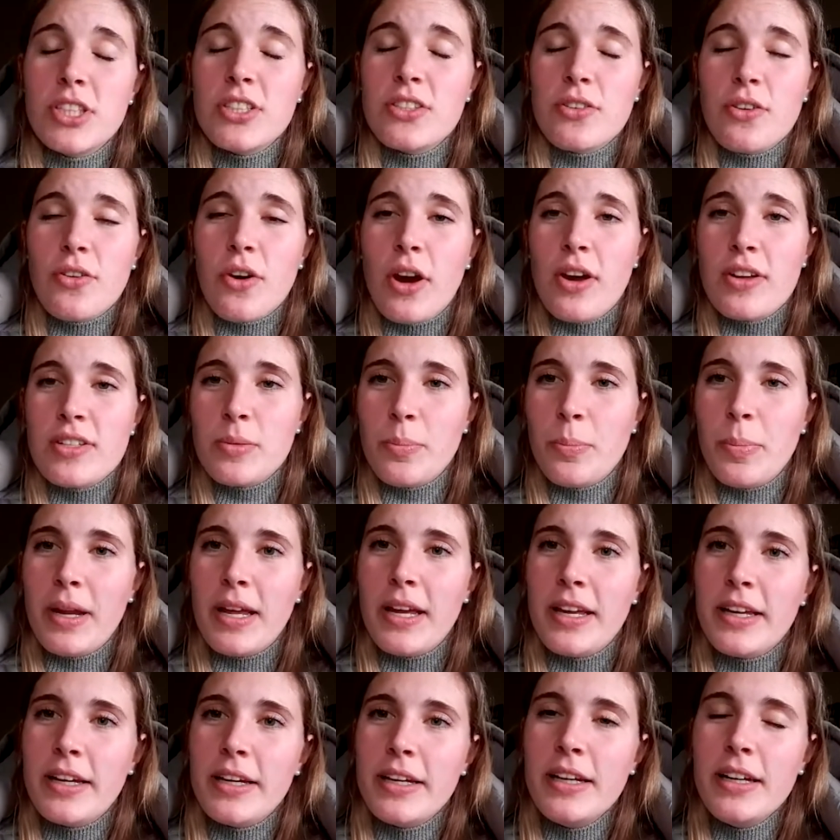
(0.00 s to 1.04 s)
just grow as a
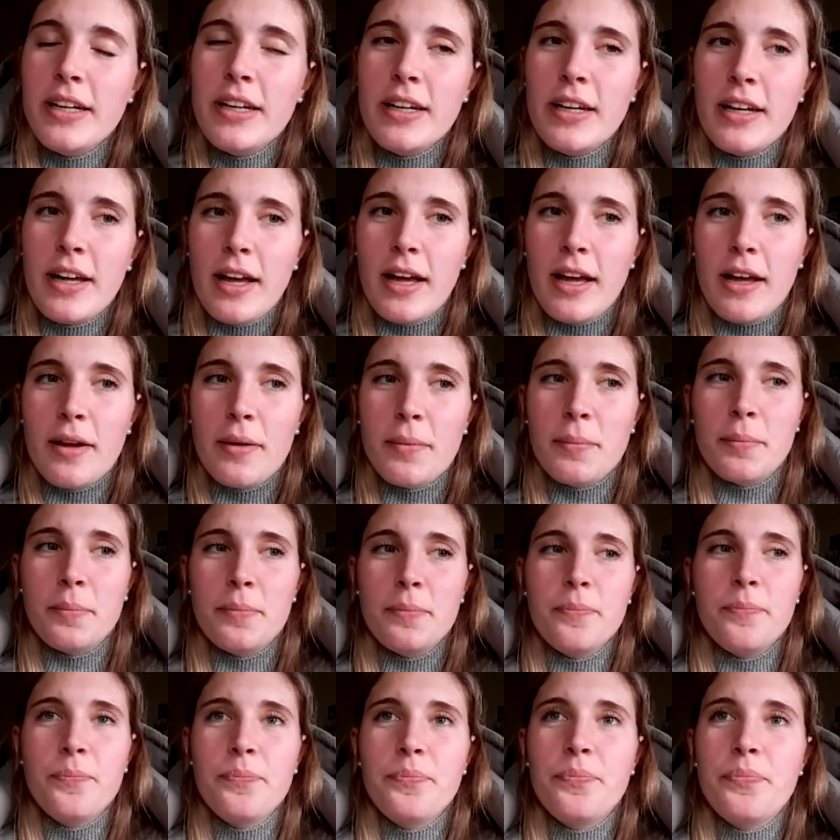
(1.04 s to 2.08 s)
player,
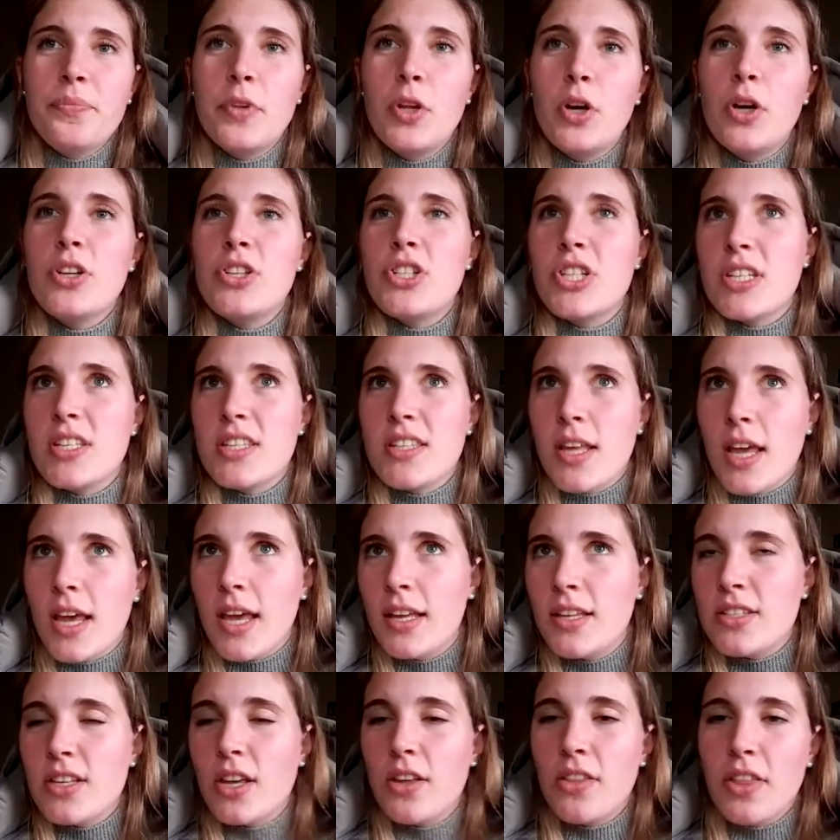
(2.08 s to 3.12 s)
not just stay
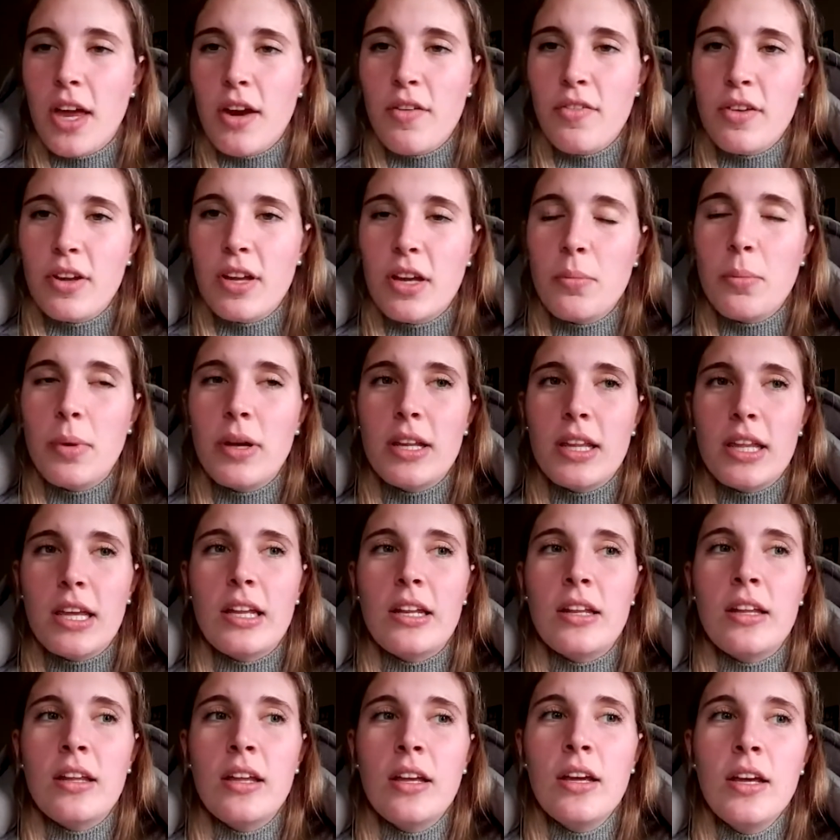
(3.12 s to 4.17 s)
in South Africa, but
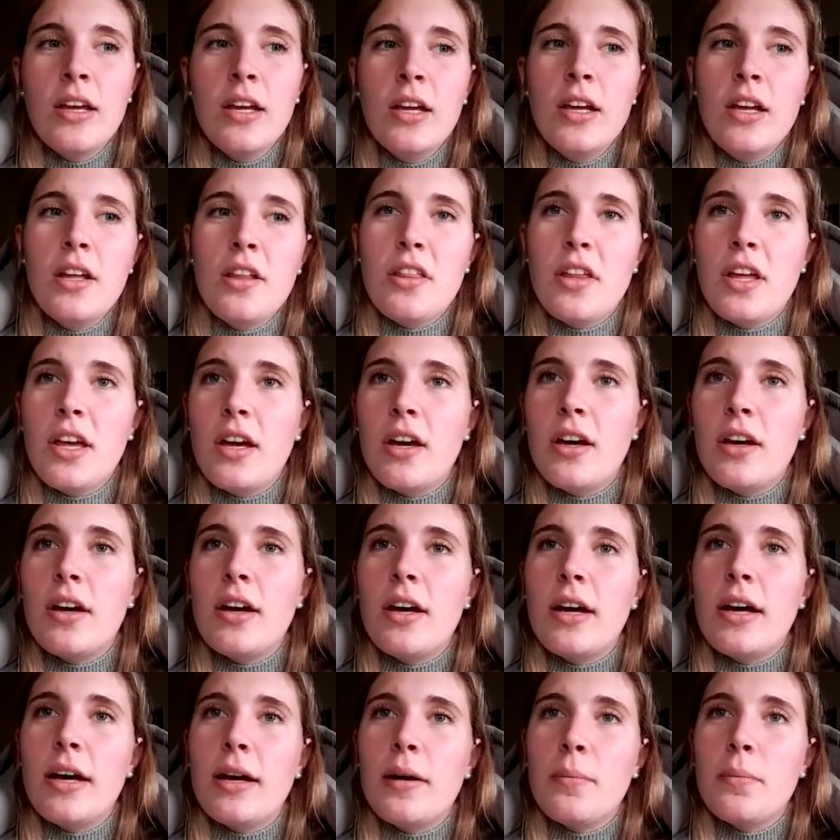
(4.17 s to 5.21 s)
get
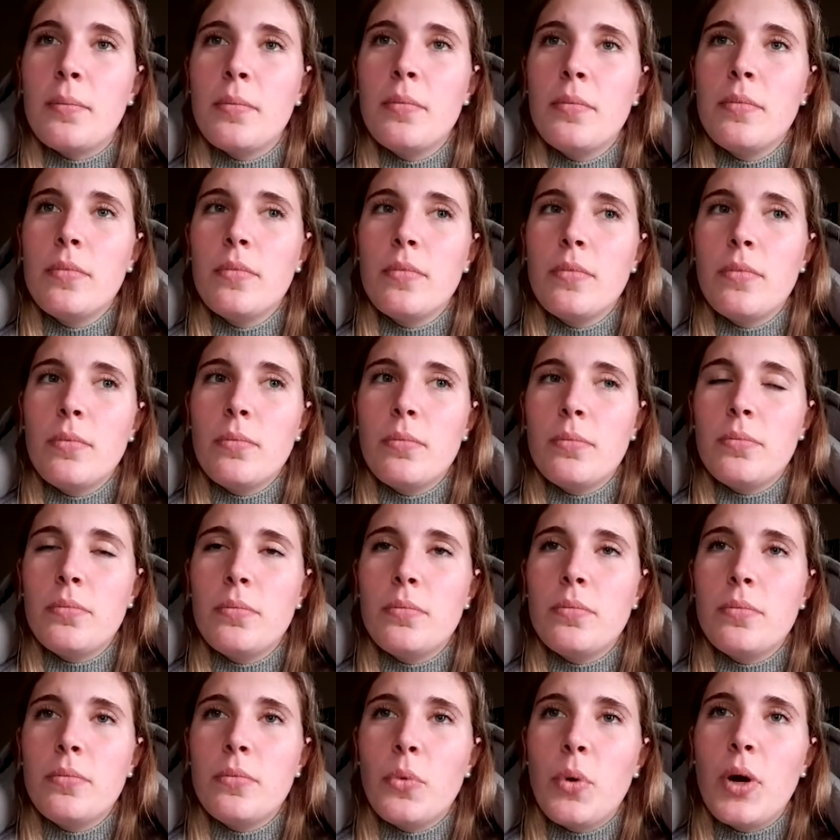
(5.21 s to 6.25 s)
the
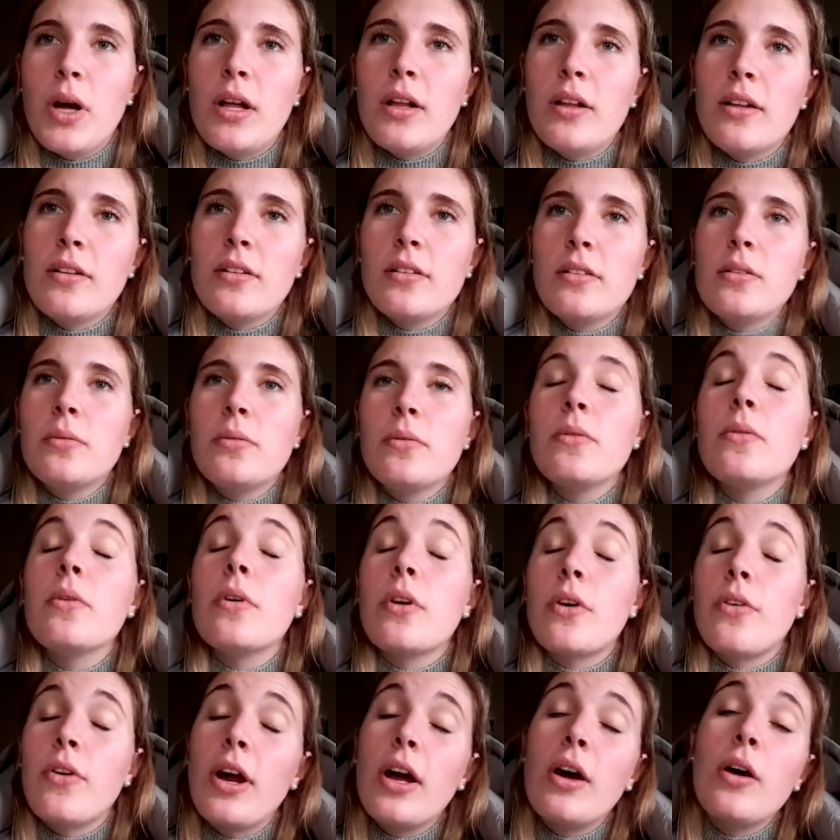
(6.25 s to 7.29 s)

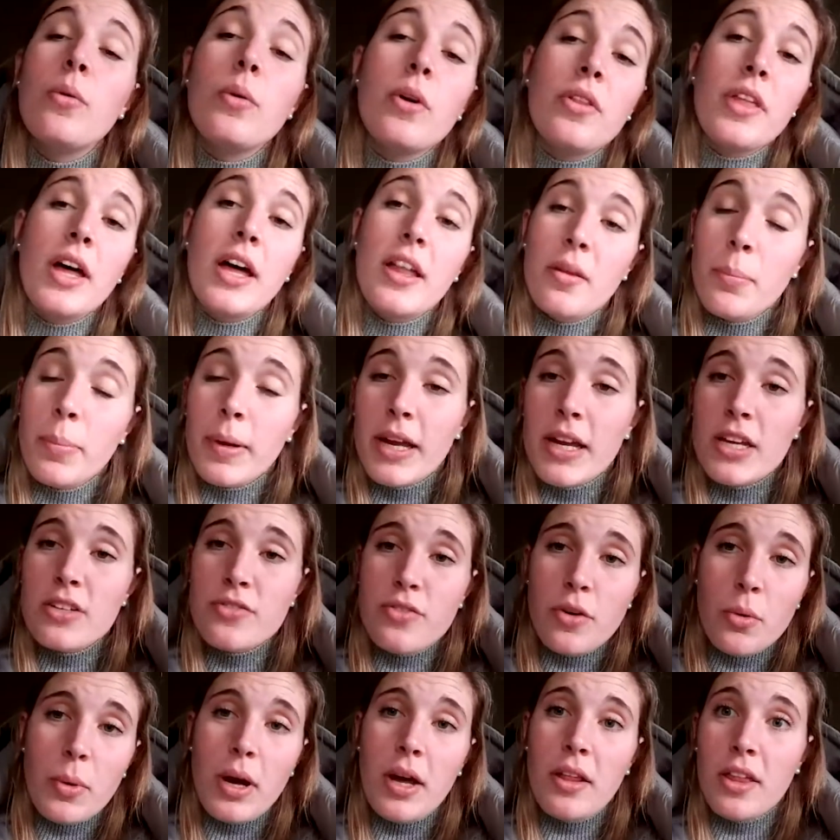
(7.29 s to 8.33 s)
grow with other players
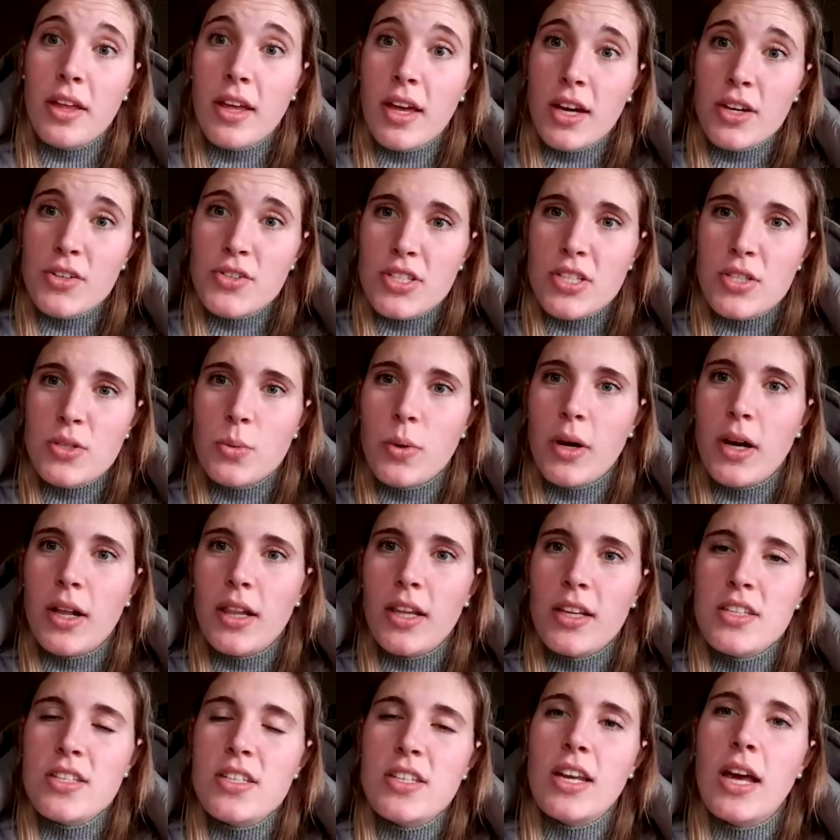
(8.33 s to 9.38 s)
from other countries as
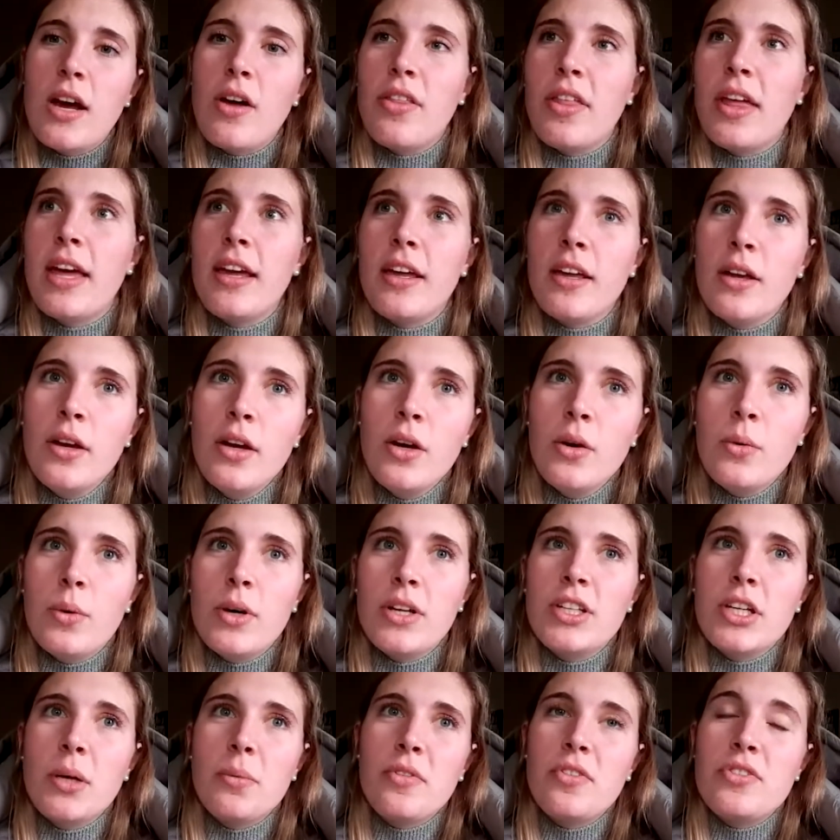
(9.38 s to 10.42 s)
well, and see how they,
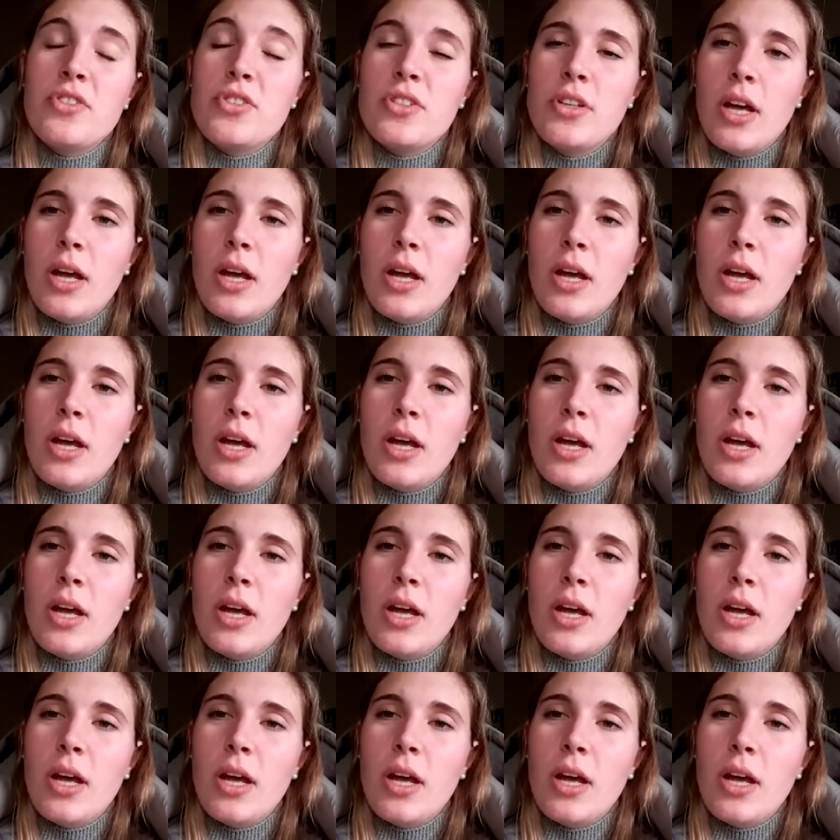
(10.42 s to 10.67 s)
what type of